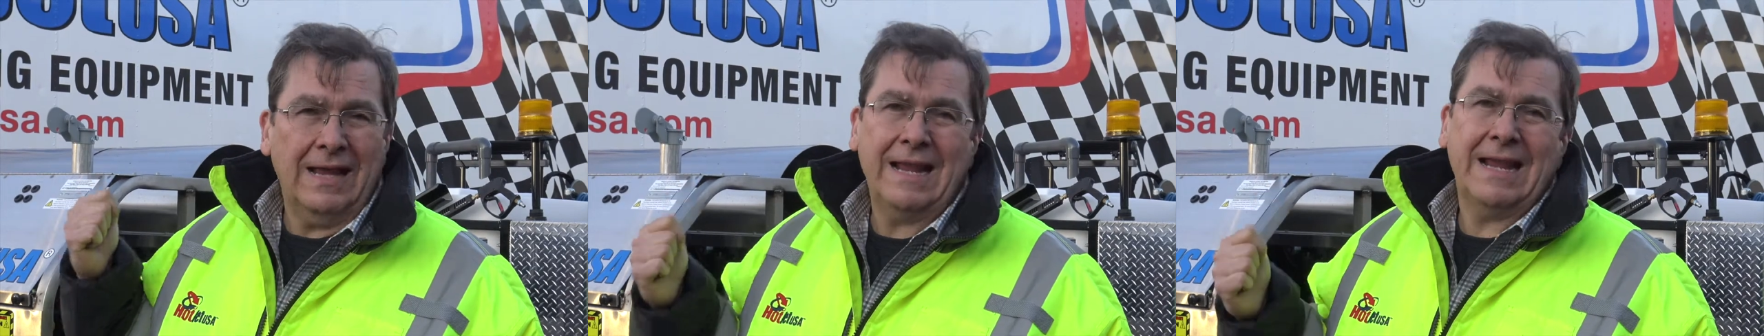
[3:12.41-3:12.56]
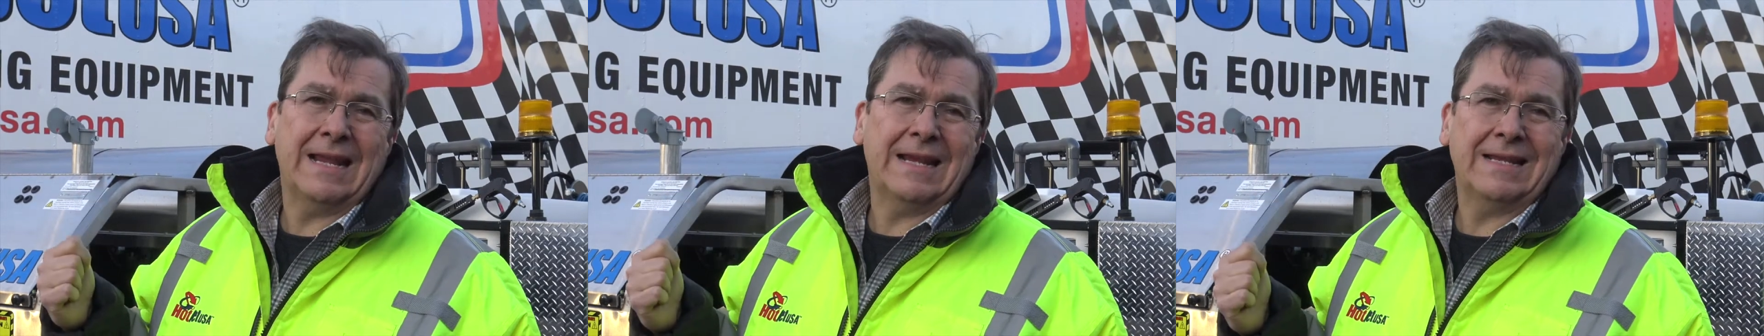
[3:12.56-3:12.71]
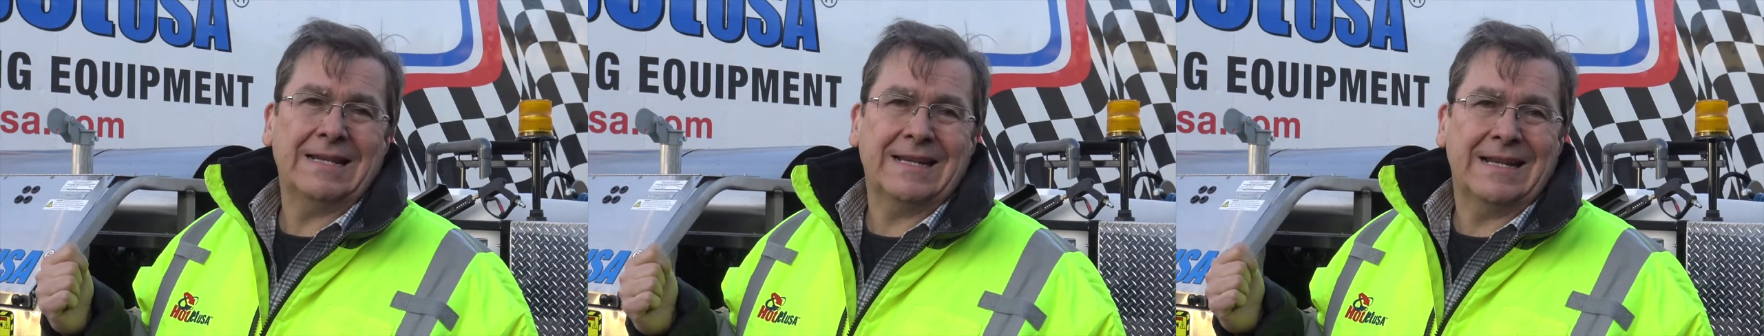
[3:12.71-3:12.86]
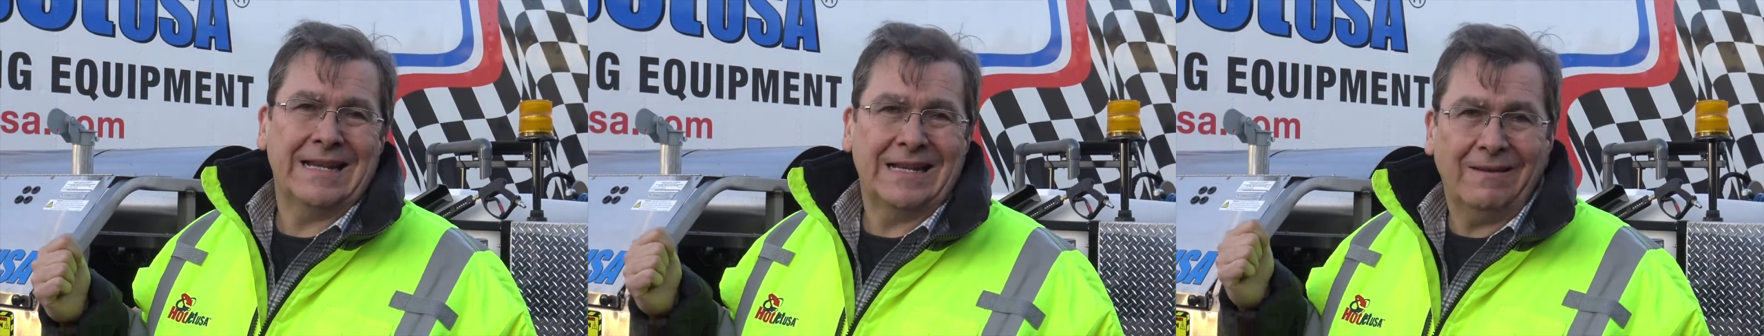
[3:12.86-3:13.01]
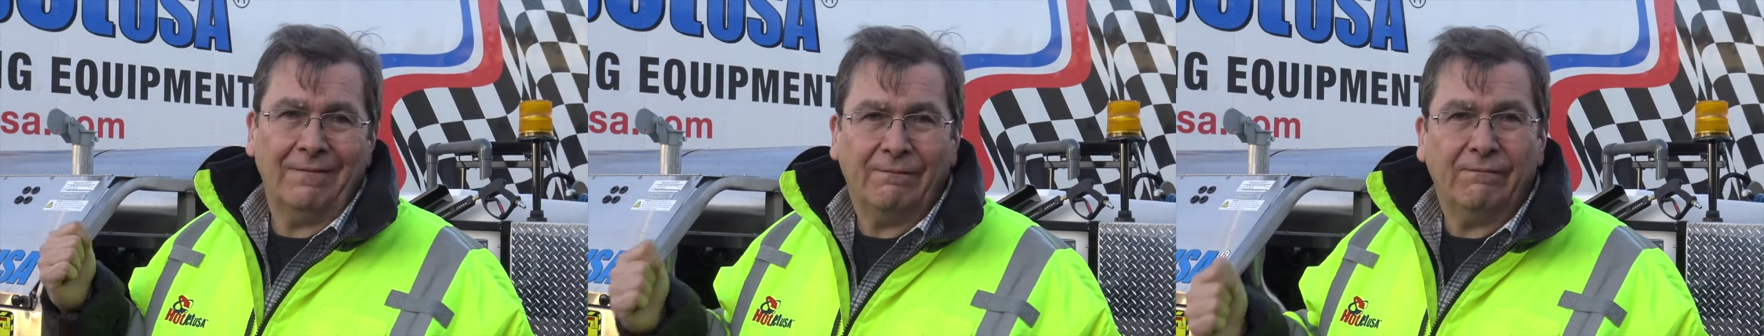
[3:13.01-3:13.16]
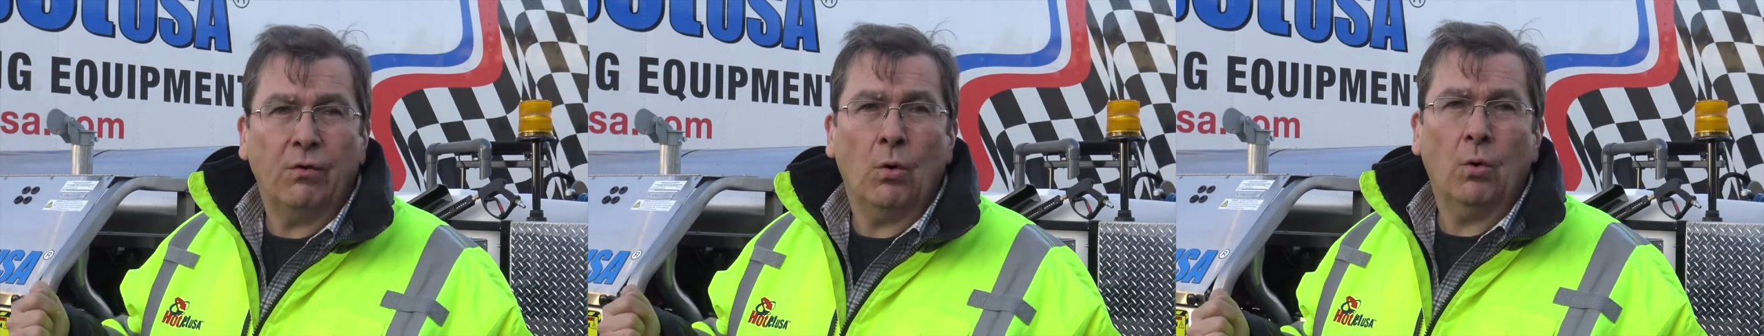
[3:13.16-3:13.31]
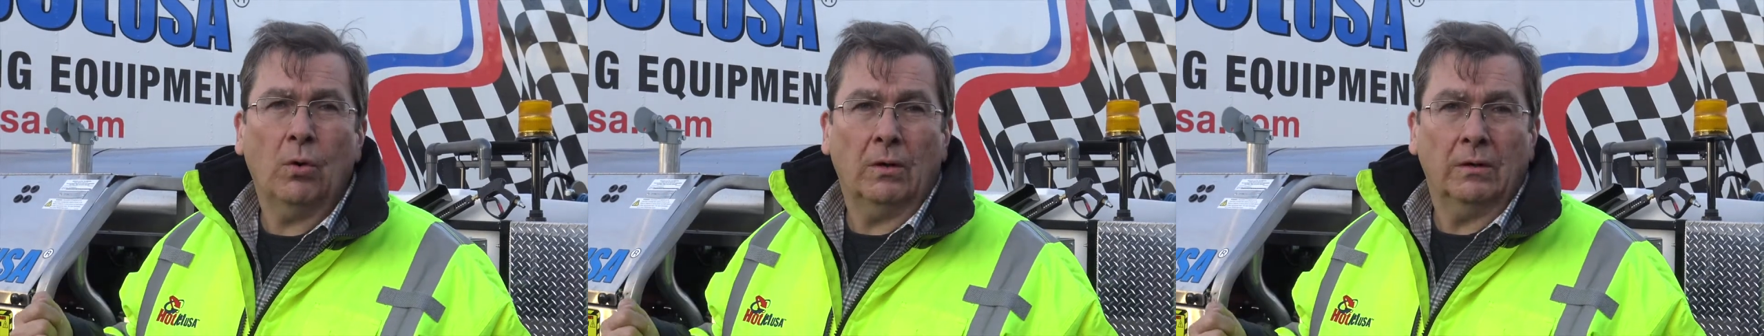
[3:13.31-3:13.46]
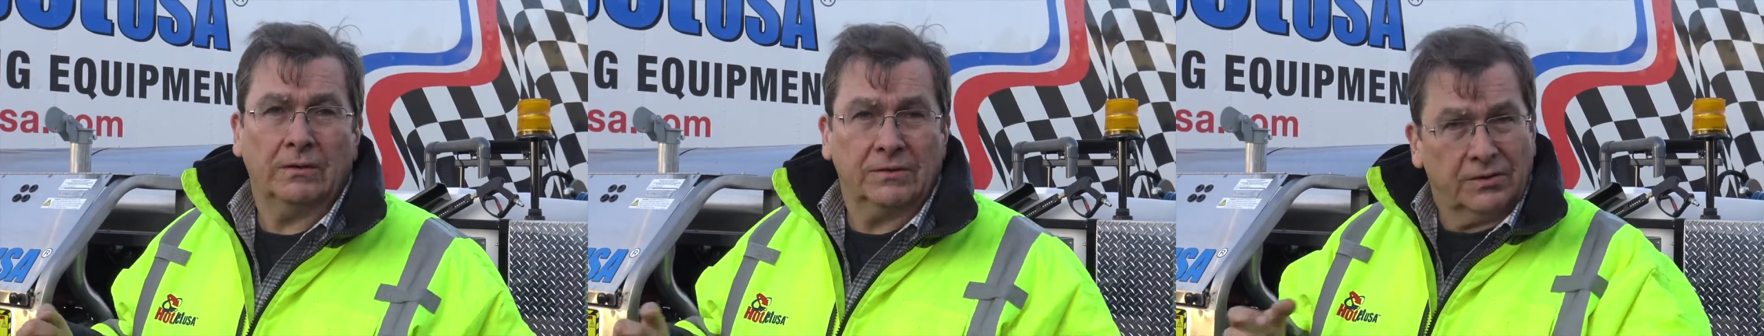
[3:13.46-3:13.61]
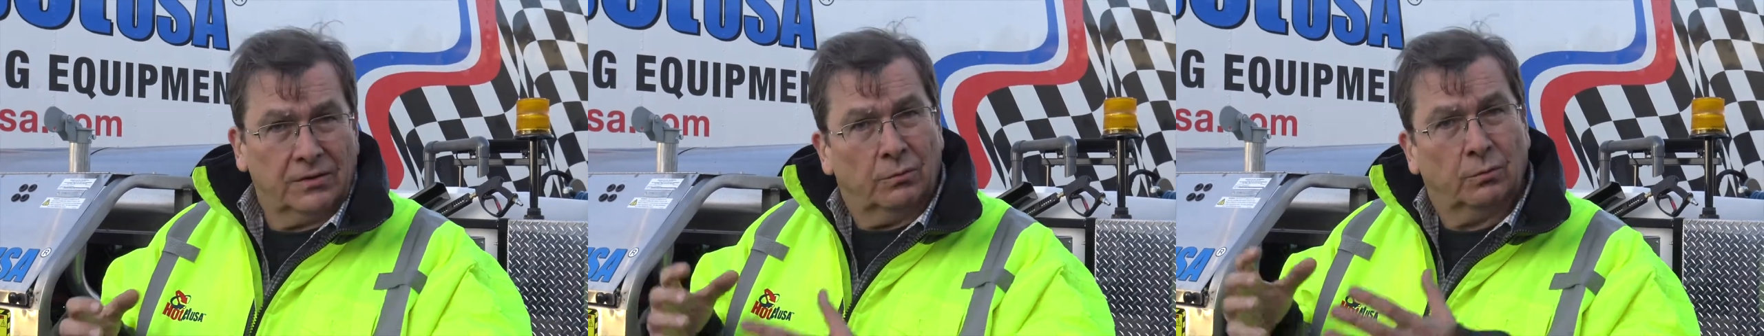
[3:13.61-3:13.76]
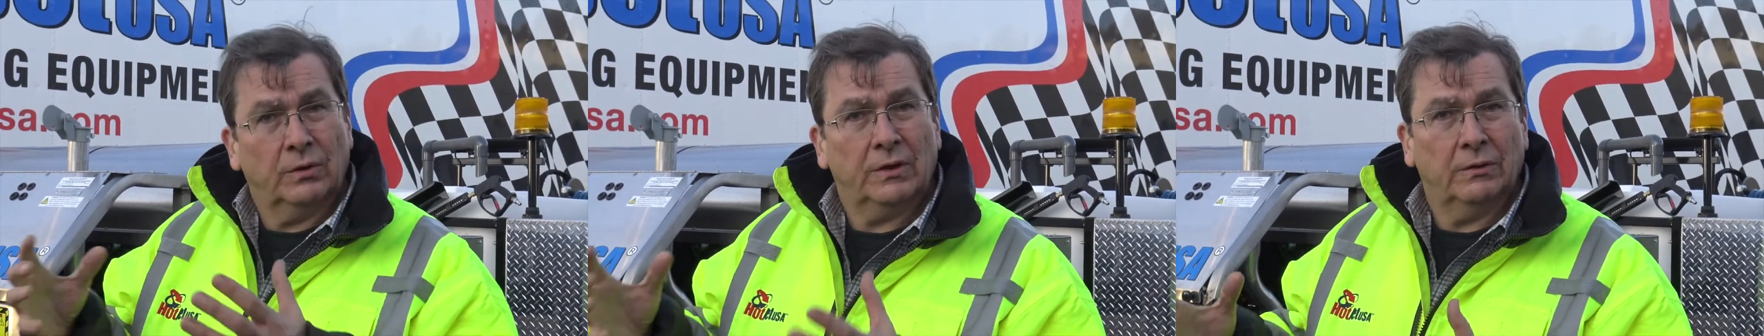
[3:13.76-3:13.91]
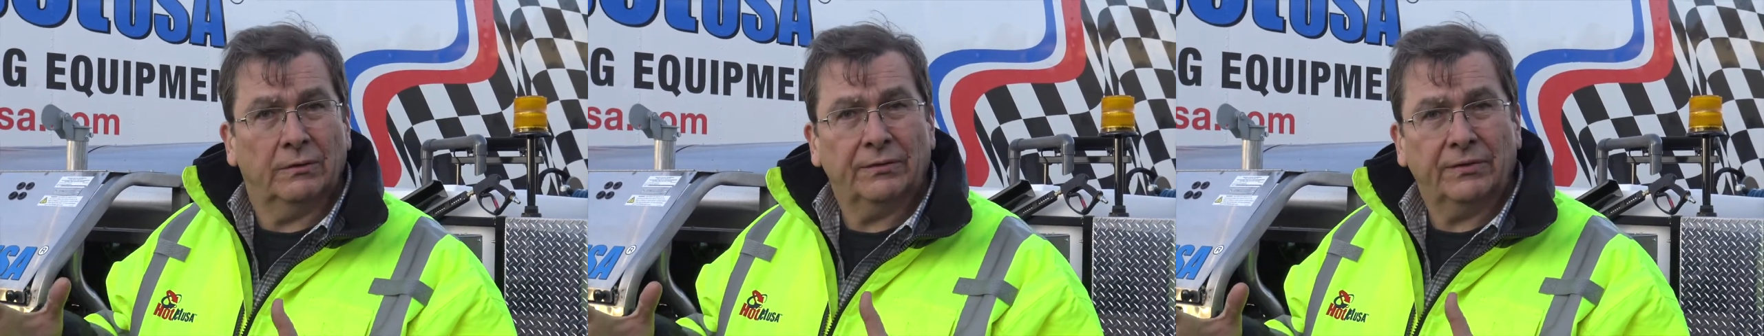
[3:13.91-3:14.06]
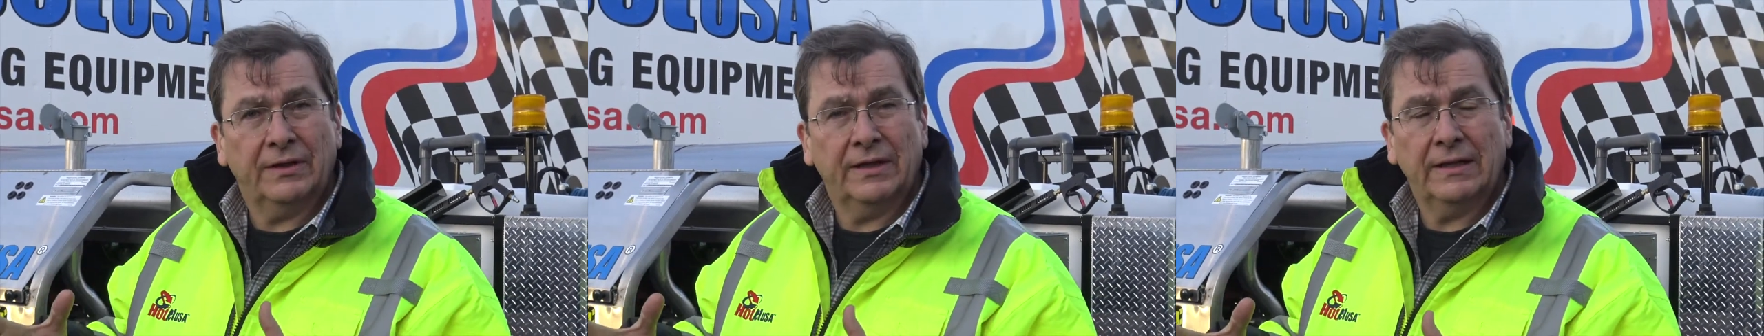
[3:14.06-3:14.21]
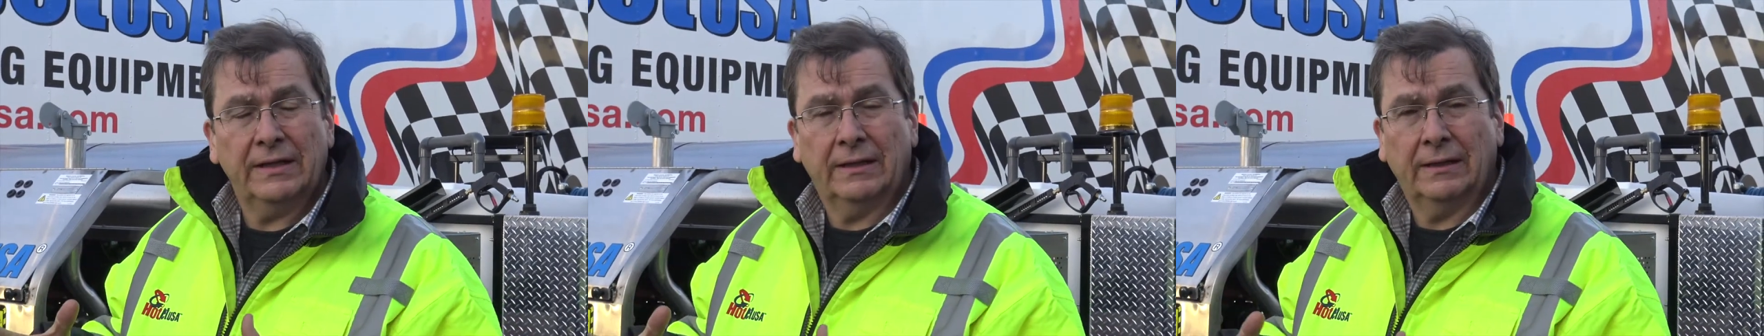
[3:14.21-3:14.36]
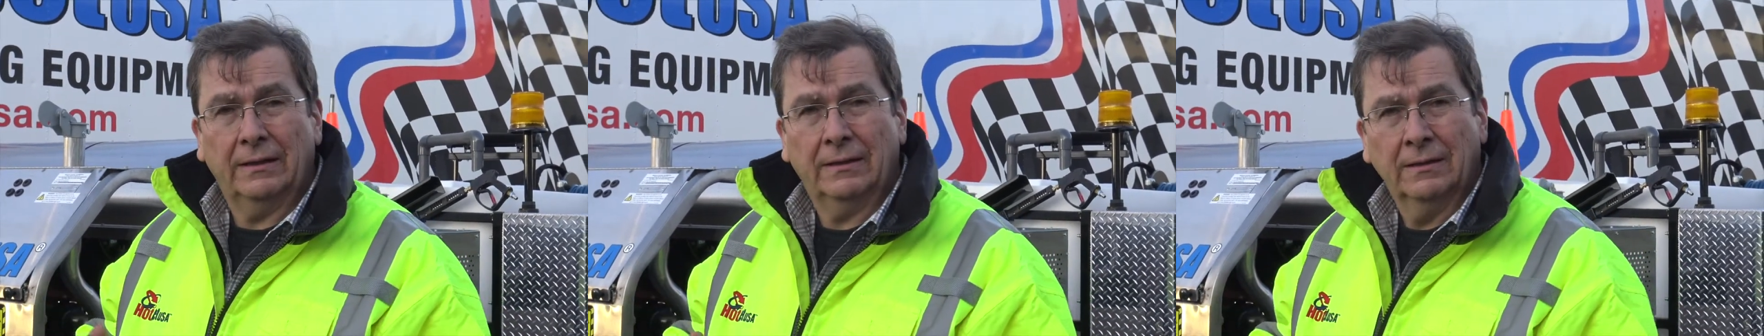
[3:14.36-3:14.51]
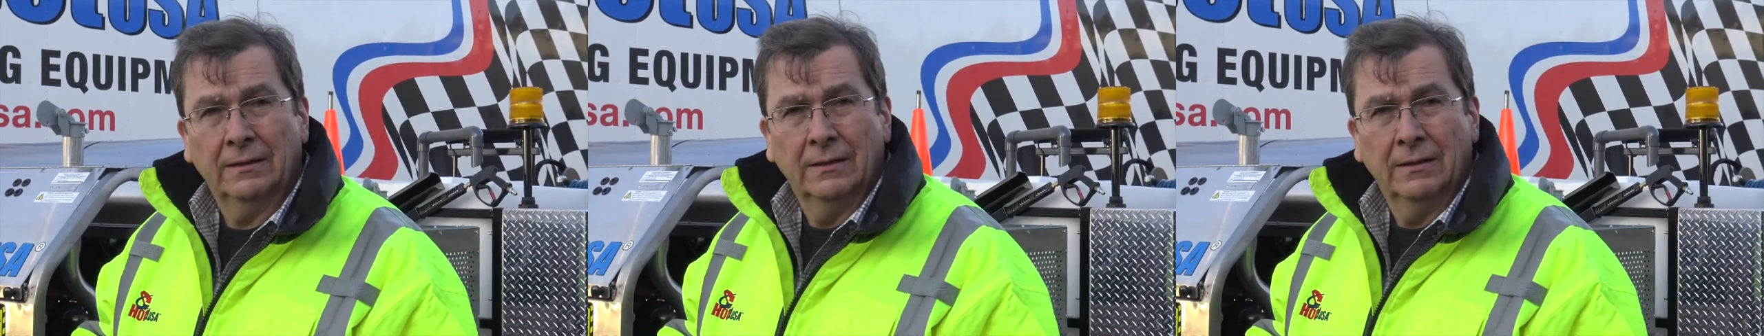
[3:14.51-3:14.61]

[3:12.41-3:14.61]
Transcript: eighteen four. It's the real thing.